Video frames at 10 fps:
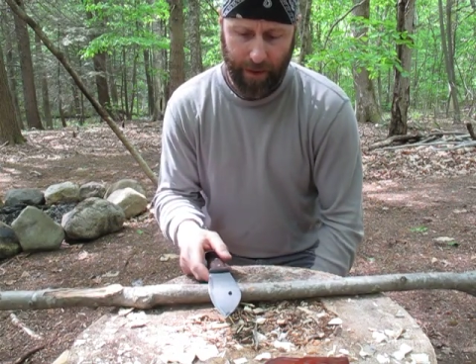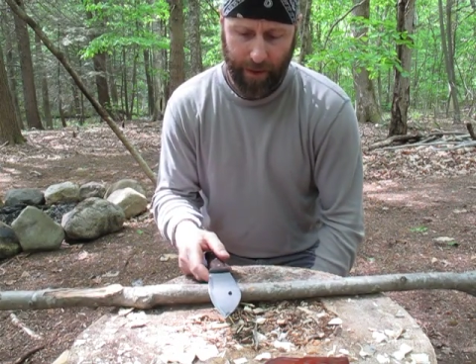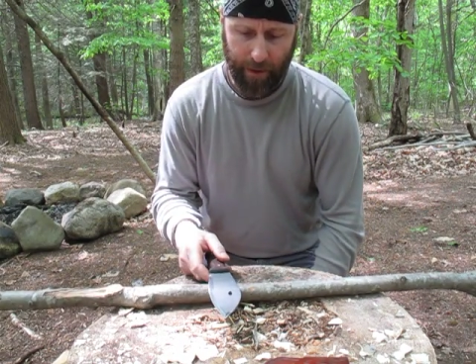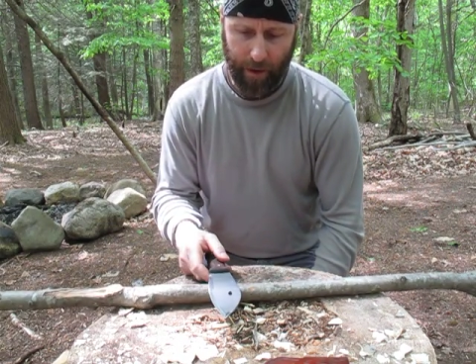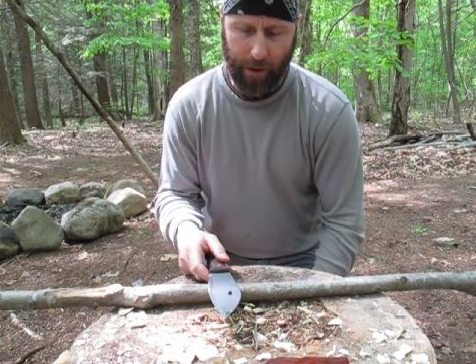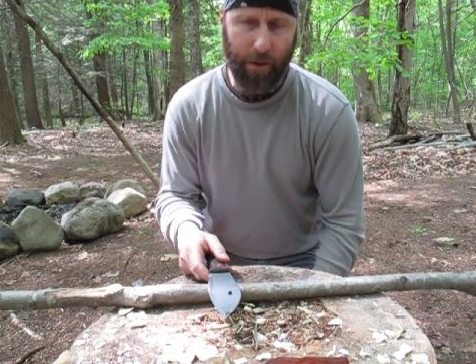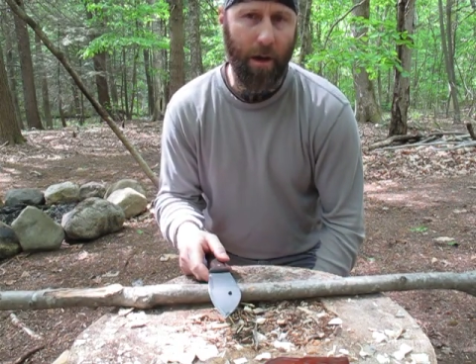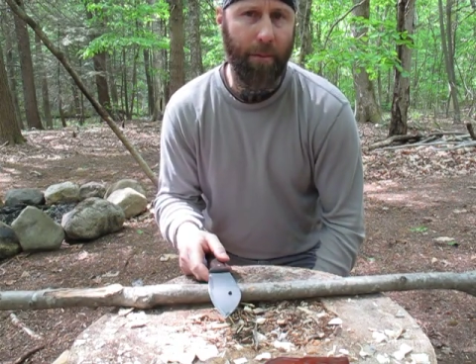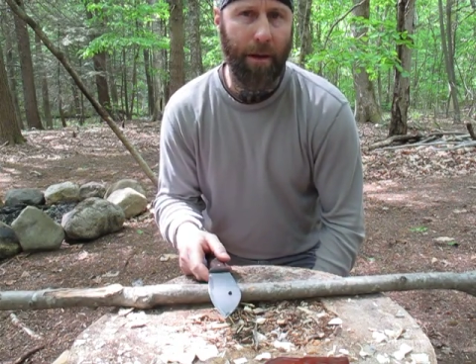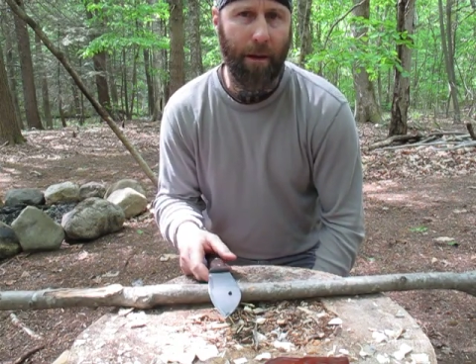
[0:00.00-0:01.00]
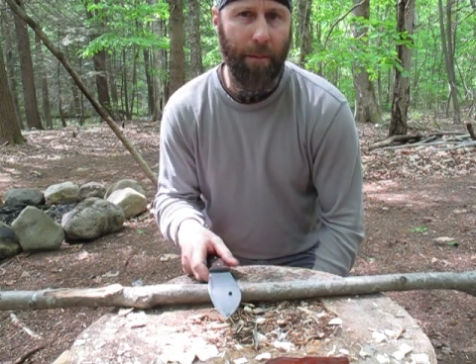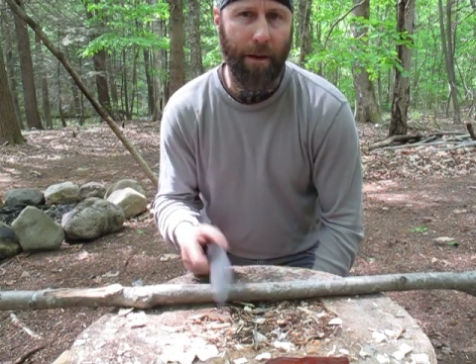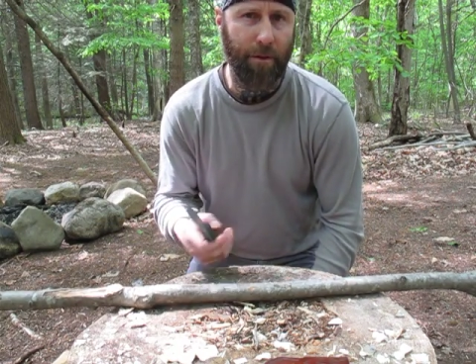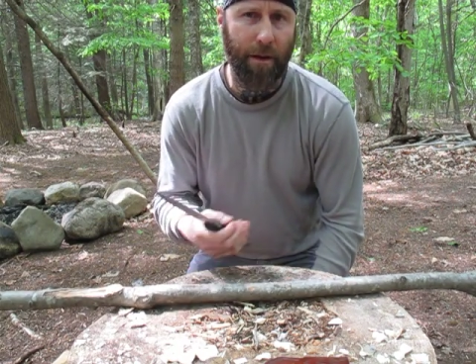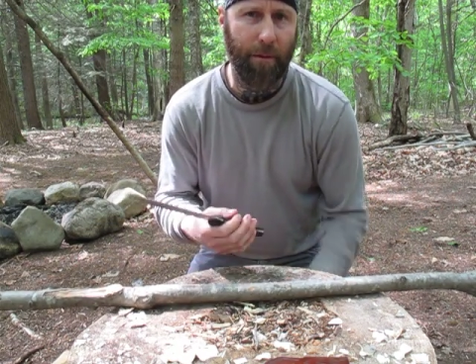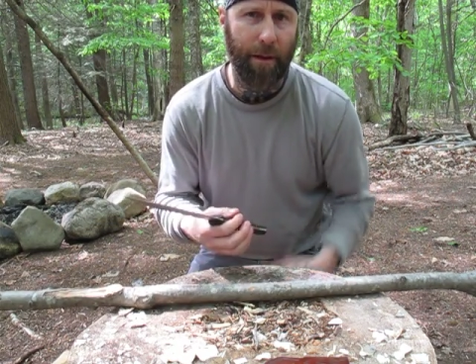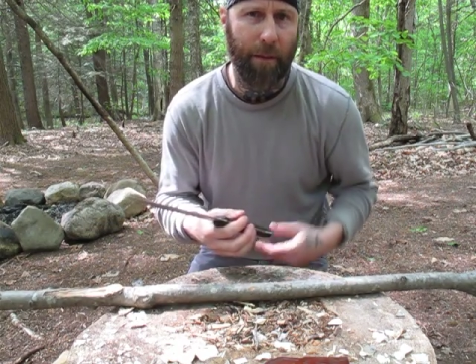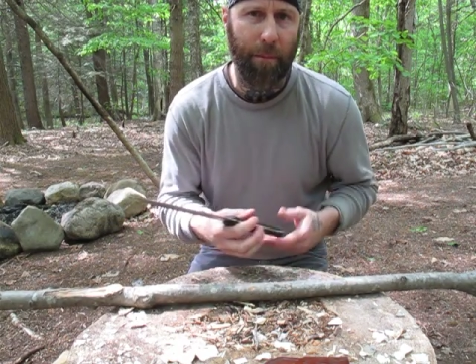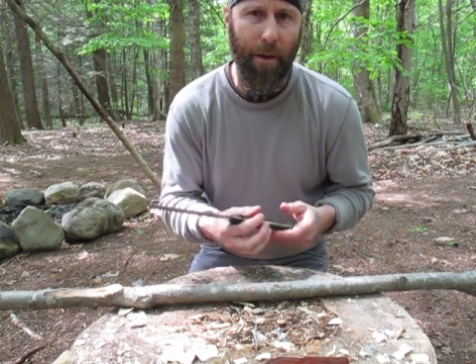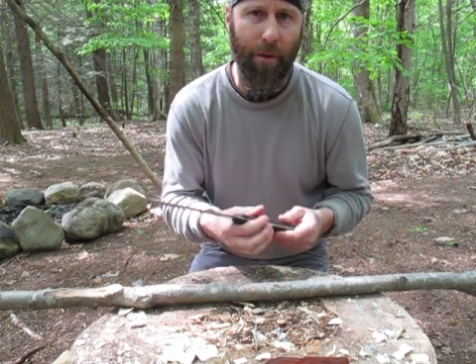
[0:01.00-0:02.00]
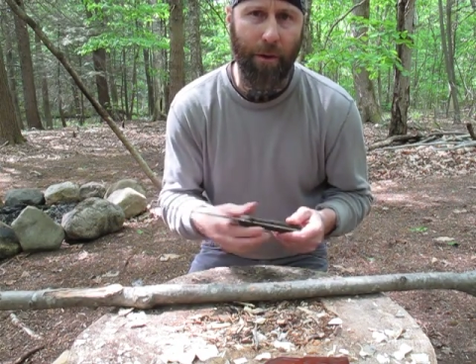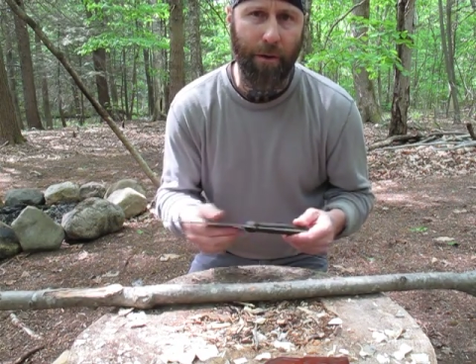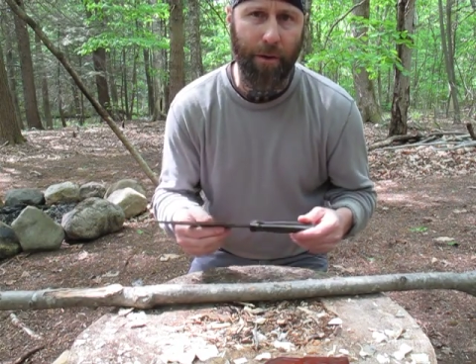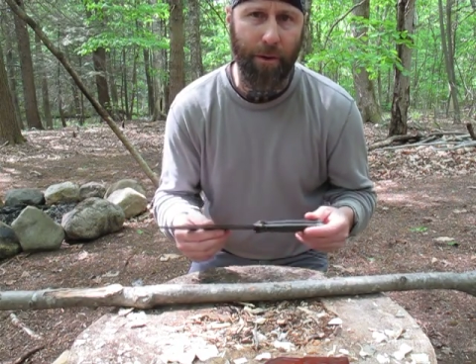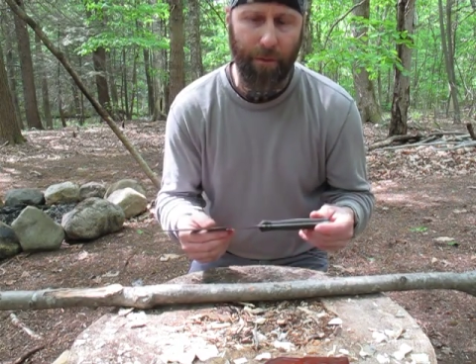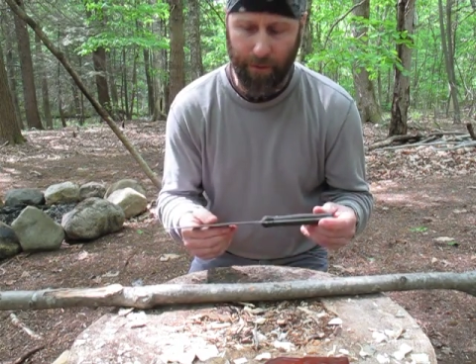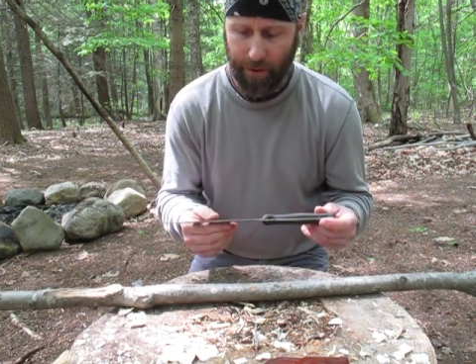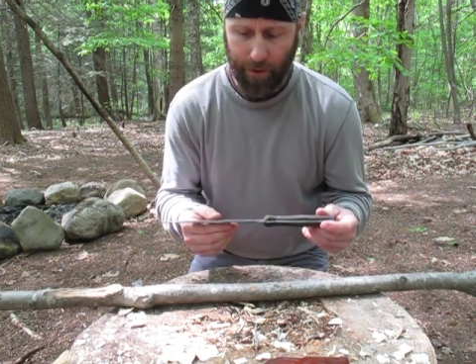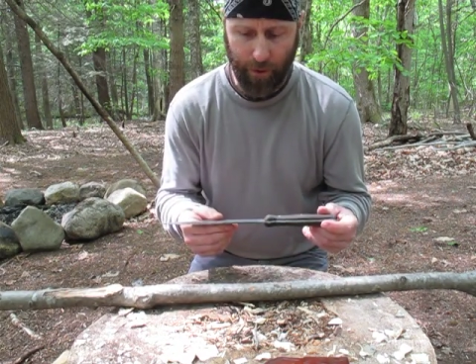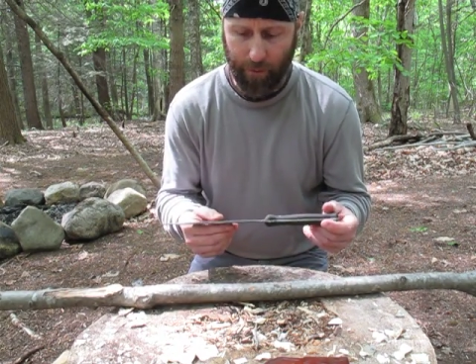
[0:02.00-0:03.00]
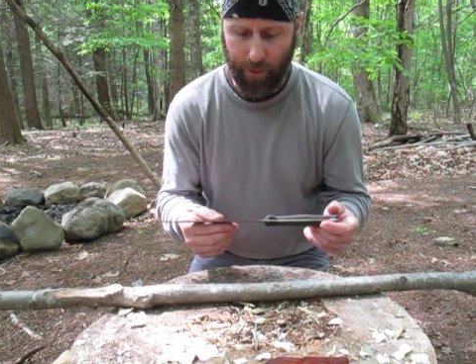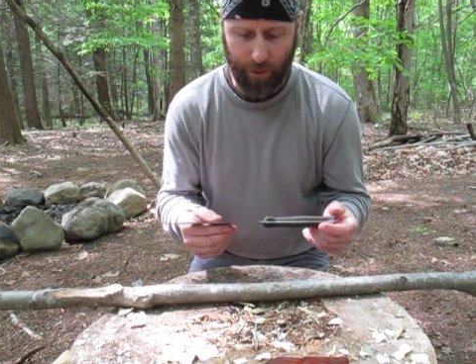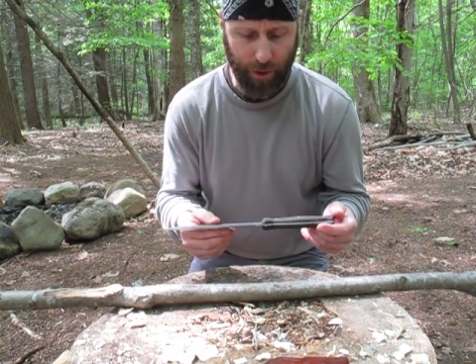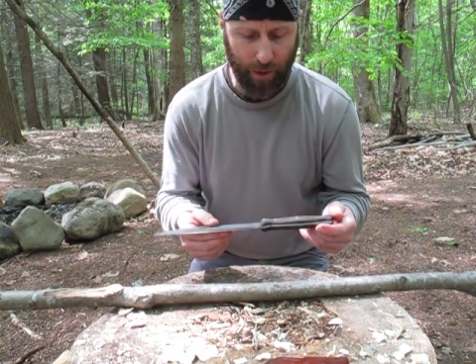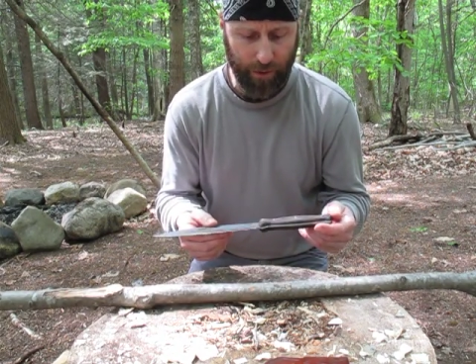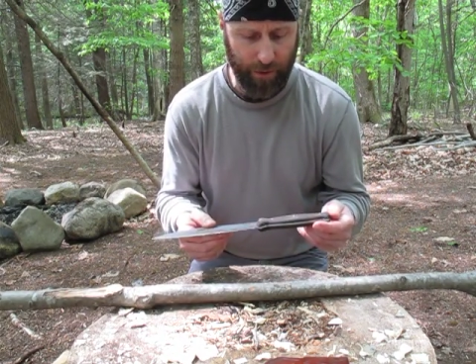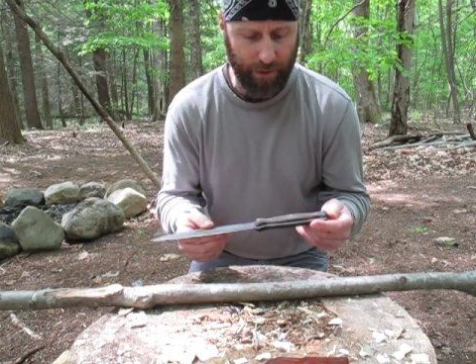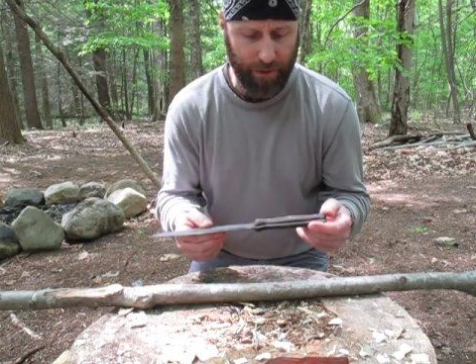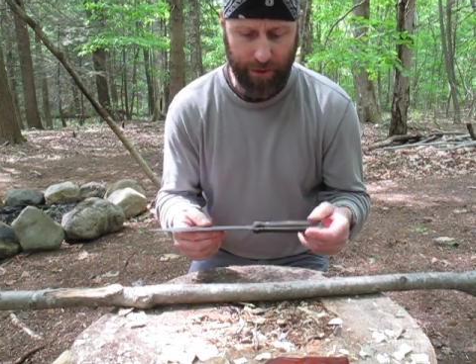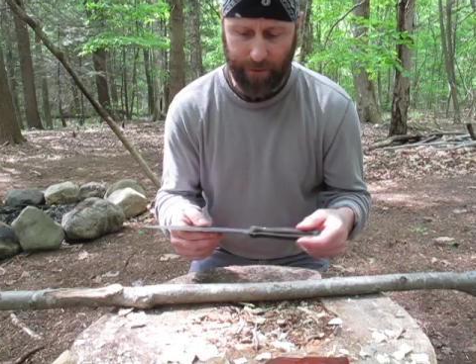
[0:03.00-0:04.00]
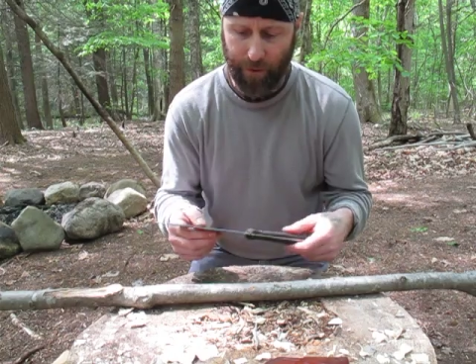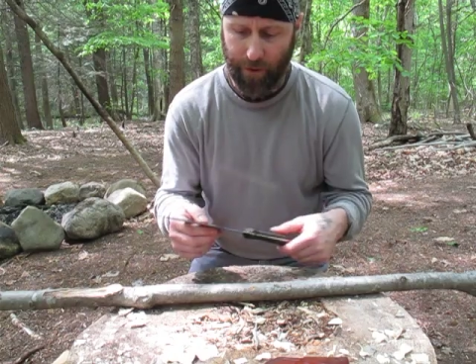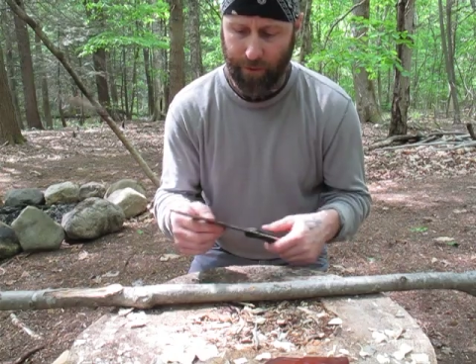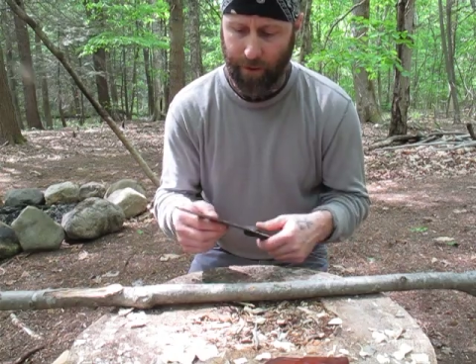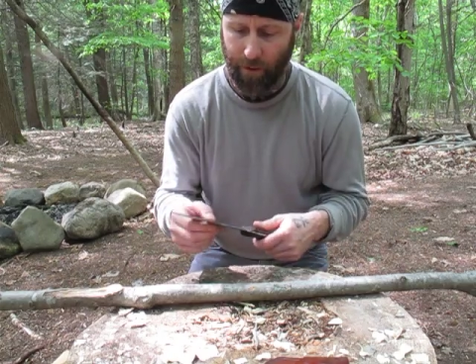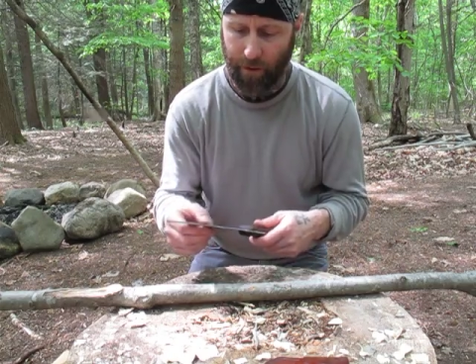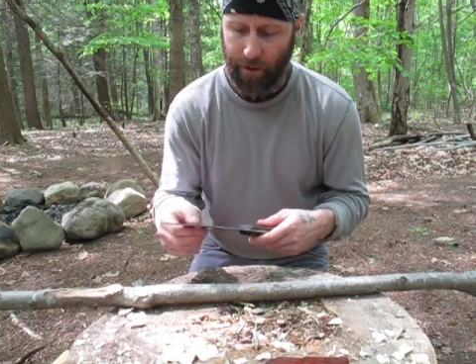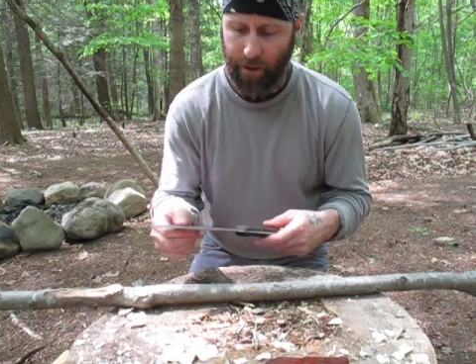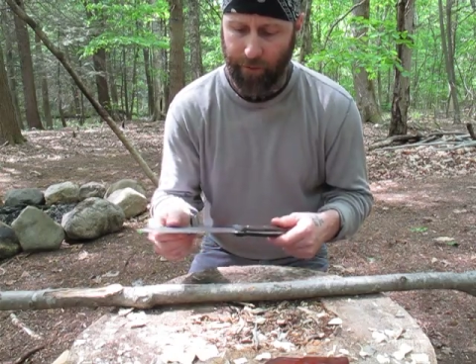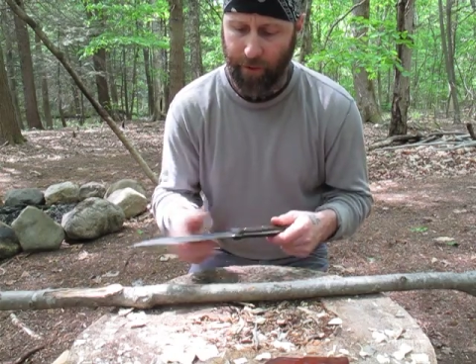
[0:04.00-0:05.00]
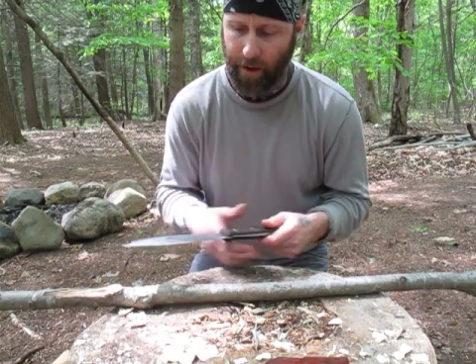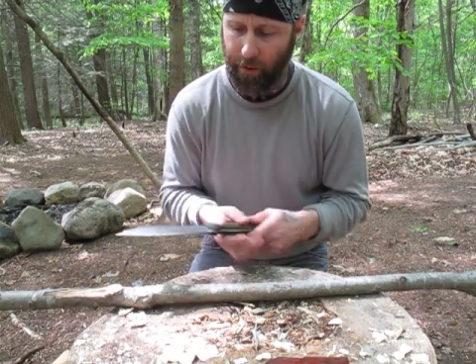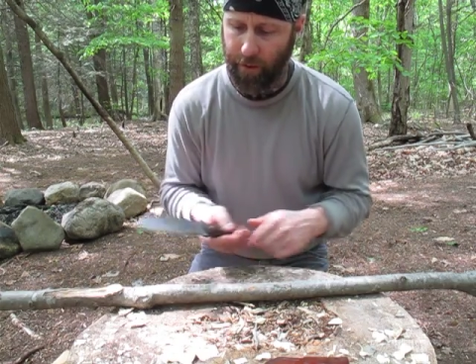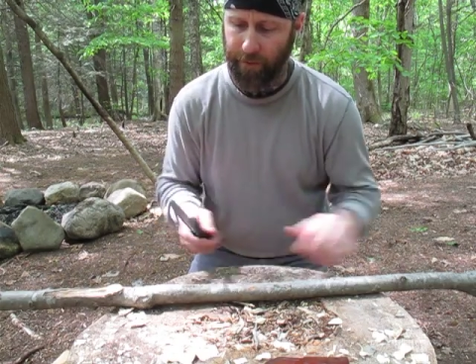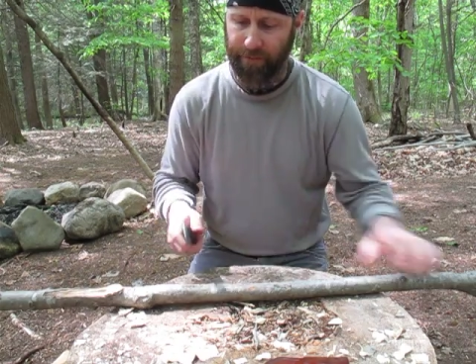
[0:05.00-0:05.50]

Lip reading: You're not going to chop down a big tree with it, but you can build shelters. You can get firewood.